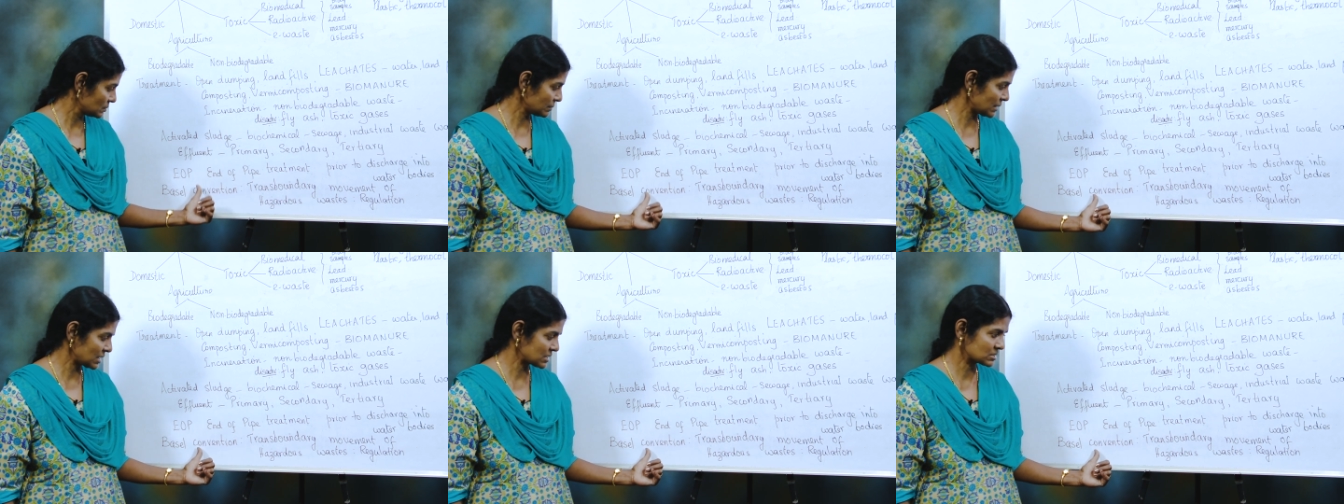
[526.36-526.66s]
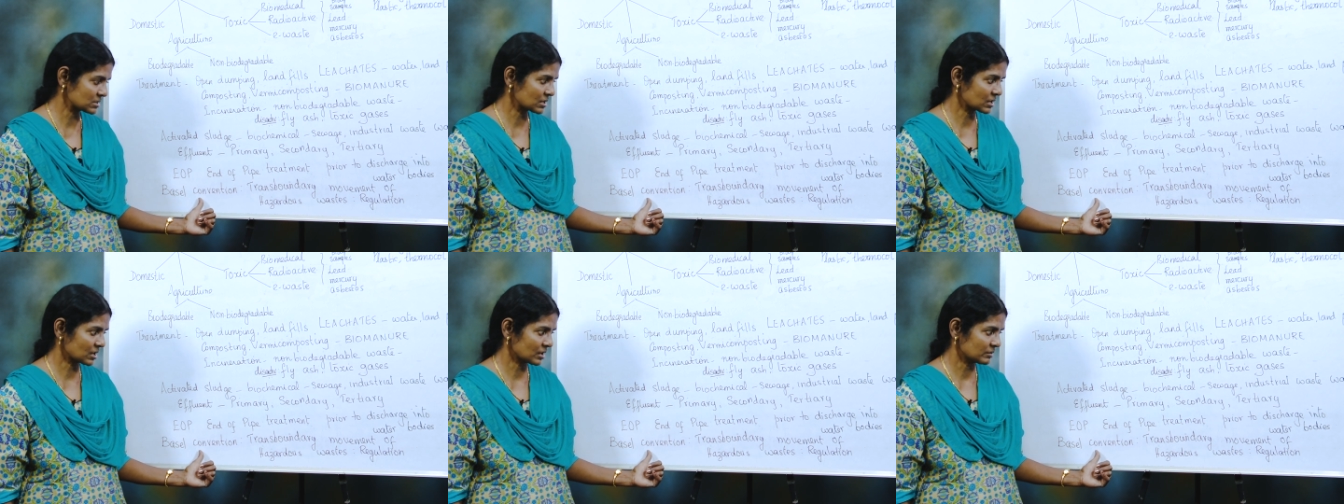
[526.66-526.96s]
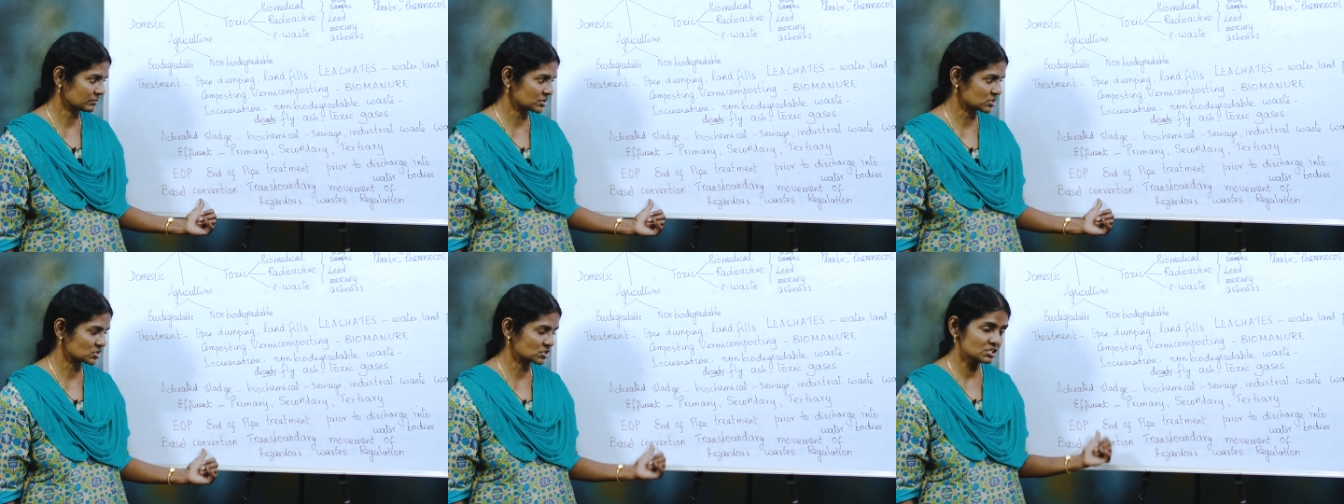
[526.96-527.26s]
Basel
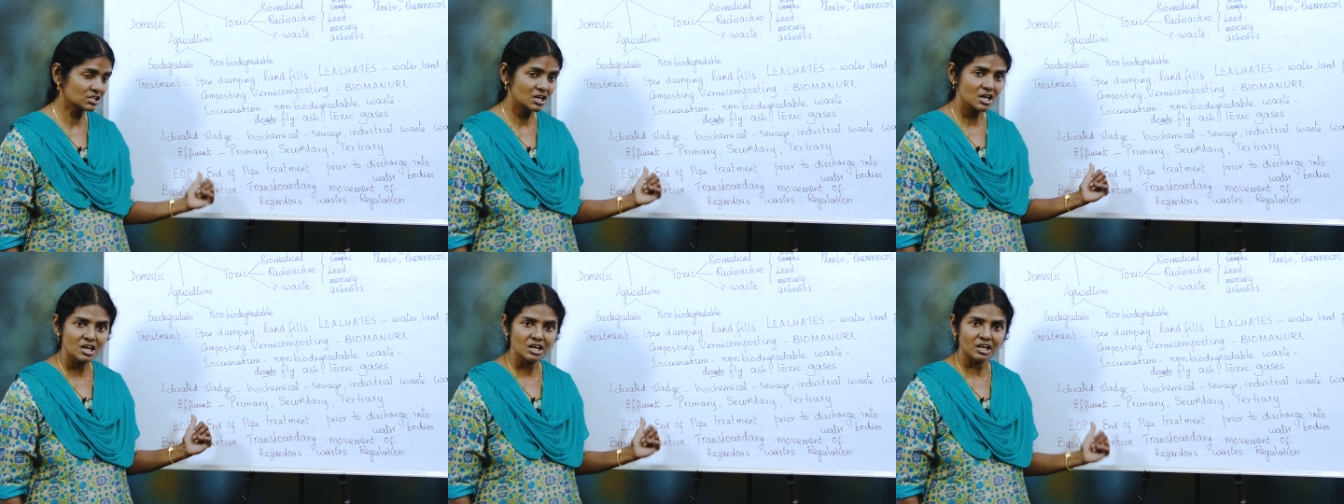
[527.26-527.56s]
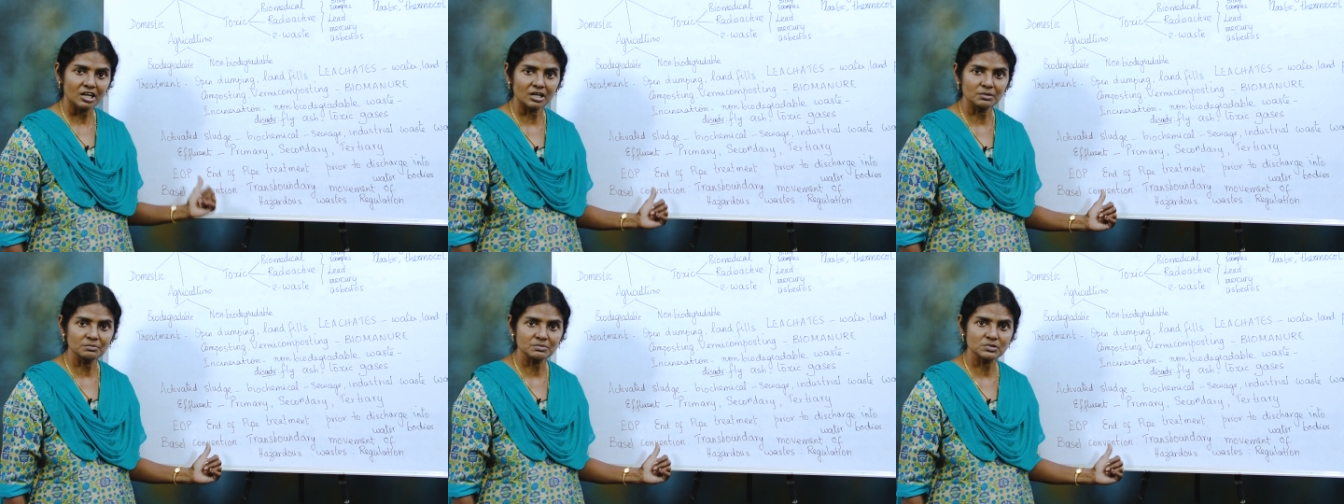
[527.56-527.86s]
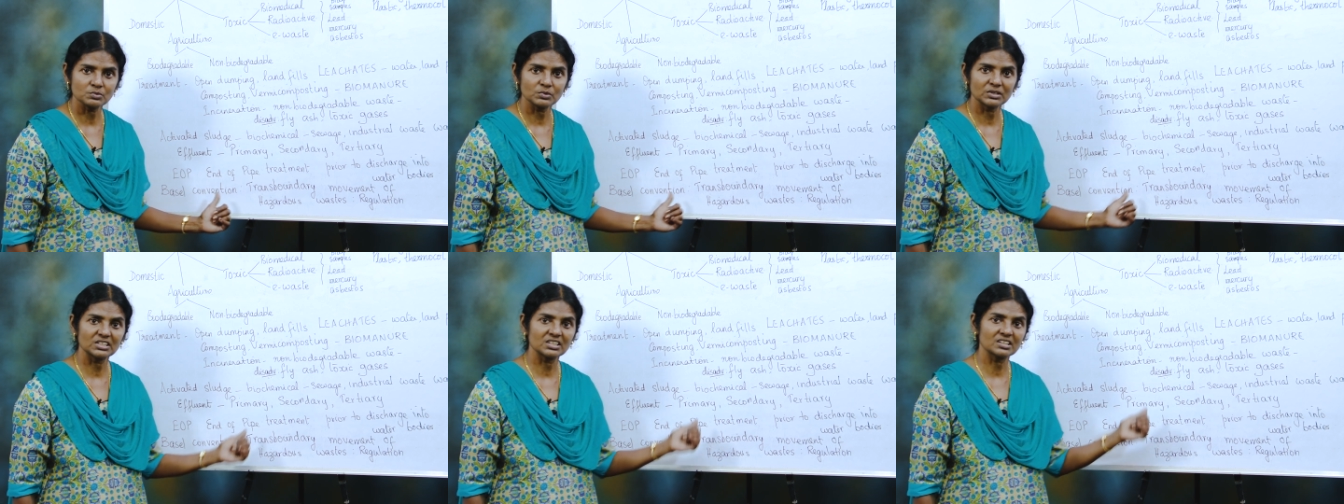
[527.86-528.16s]
Convention
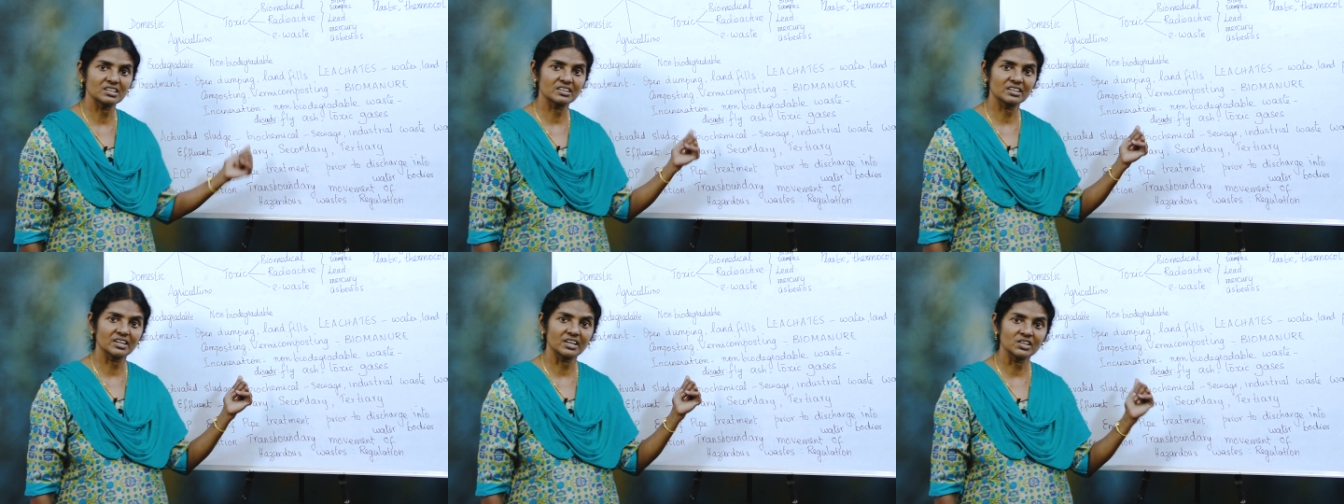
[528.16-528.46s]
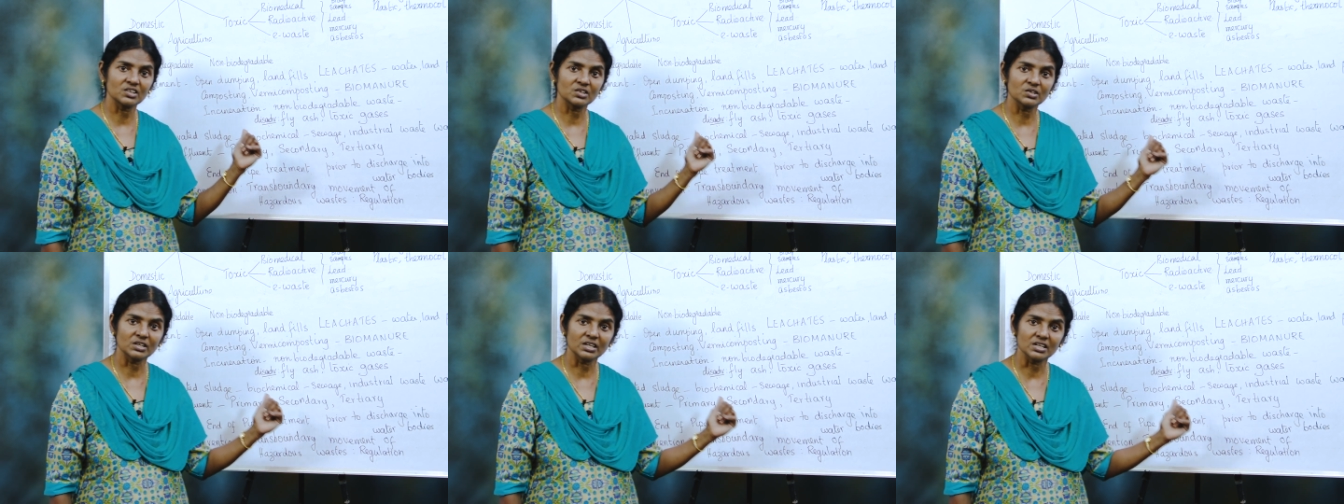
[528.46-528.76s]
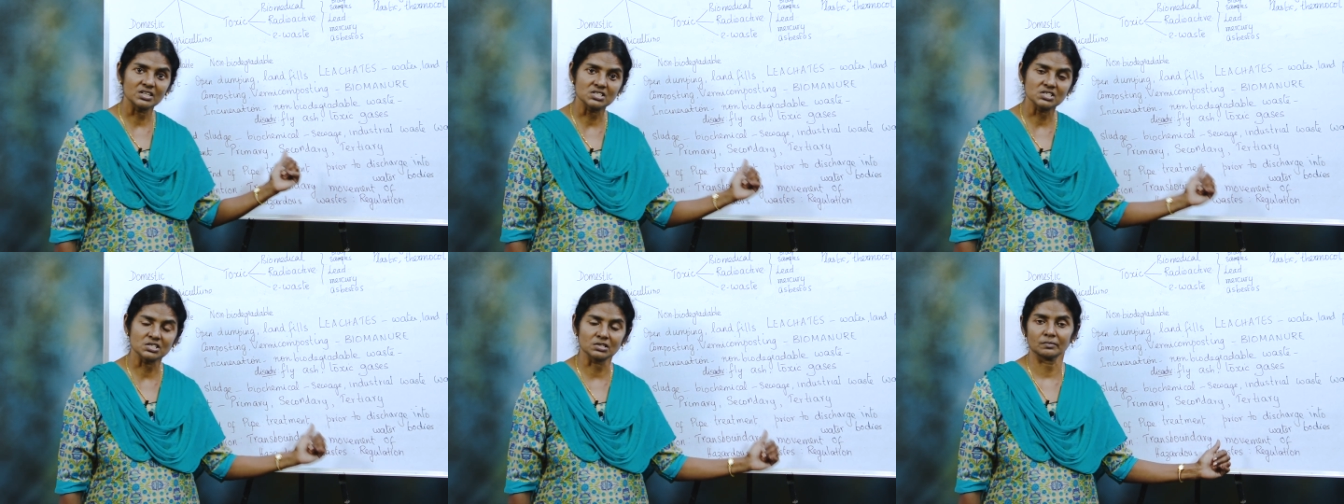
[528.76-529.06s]
comes with a
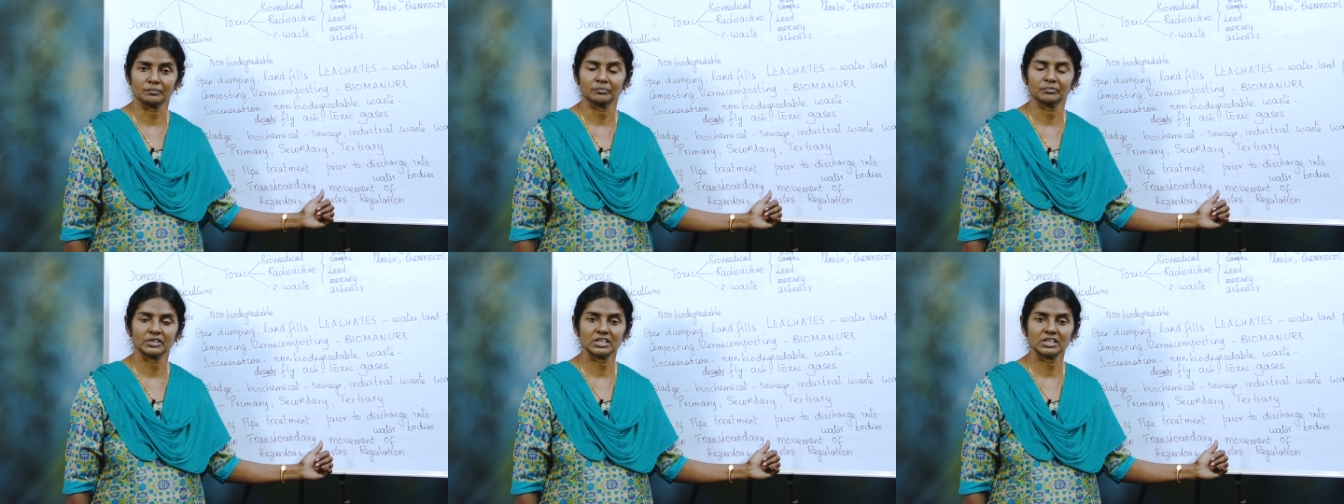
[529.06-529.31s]
regulation.